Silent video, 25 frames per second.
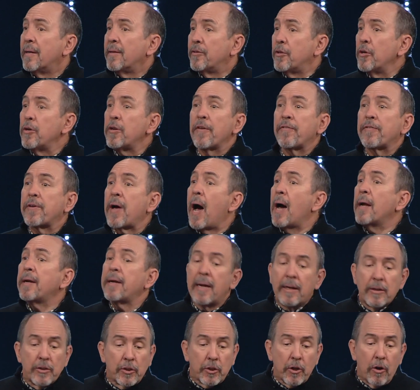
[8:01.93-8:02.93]
Dude, if God
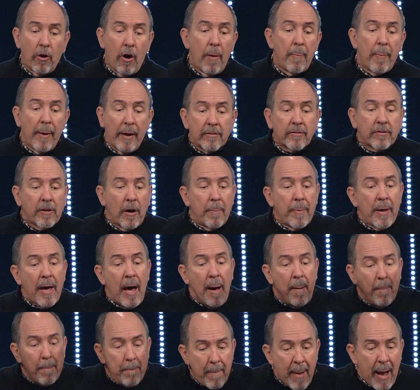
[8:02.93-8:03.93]
doesn't show up, it's going to be
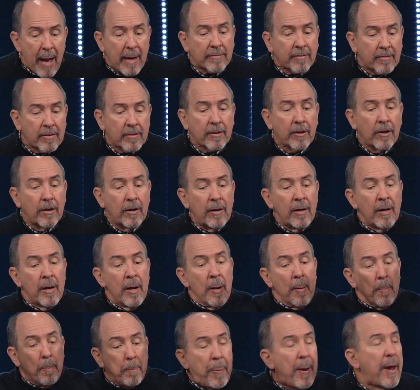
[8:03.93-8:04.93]
a massacre,
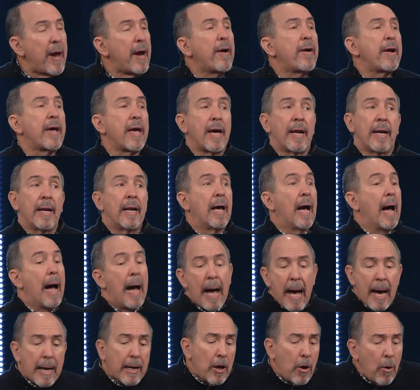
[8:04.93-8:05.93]
period.
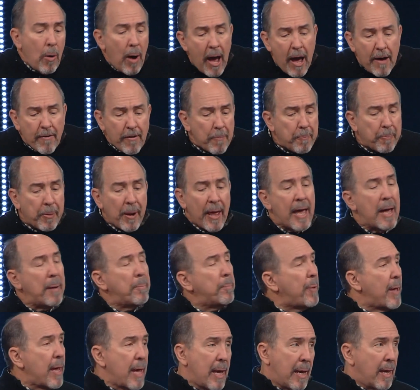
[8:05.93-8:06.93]
I don't have a
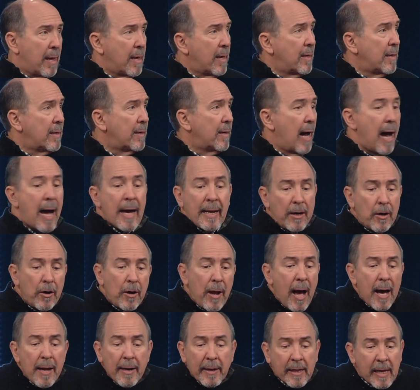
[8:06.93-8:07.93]
plan B. I don't know
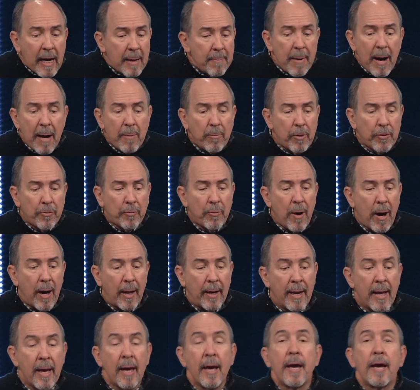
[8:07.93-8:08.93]
how to come up with one.
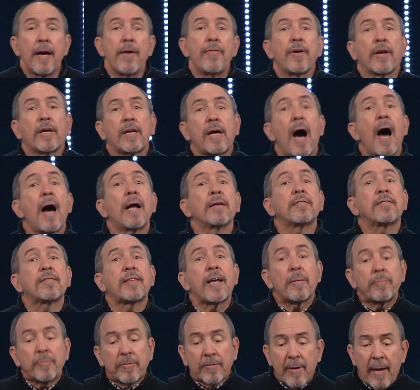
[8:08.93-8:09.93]
Either God
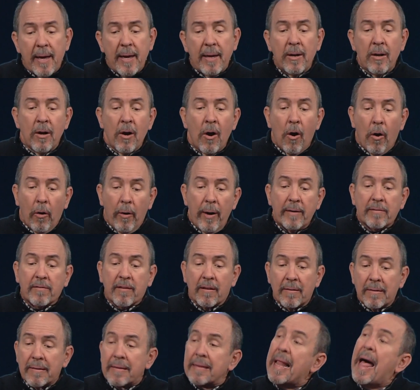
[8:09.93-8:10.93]
steps in or it's
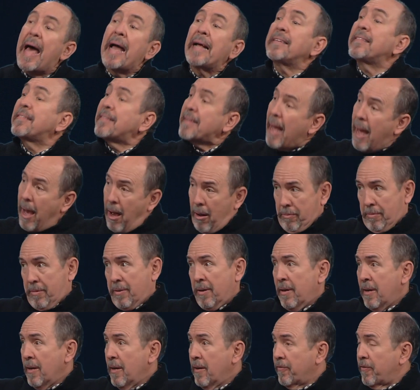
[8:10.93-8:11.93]
lights out
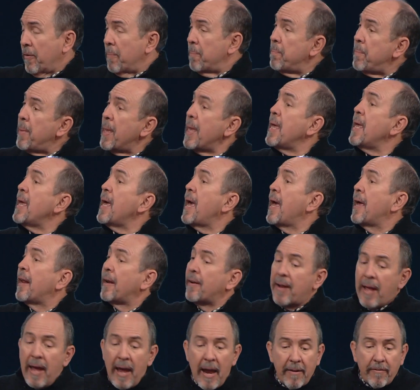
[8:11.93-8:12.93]
for me
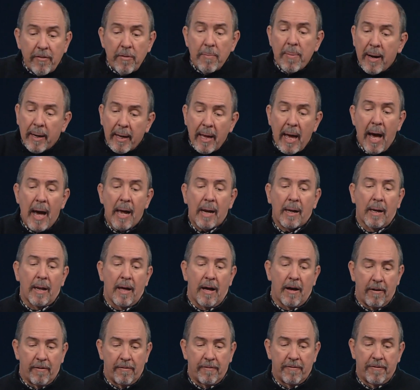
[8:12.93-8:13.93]
and everybody I
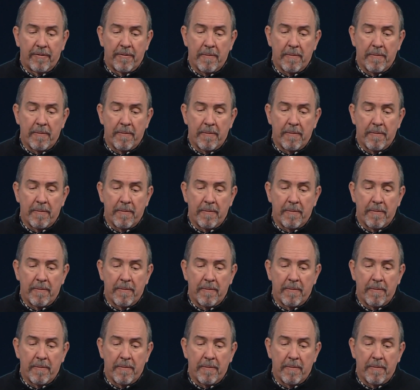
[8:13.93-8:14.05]
love.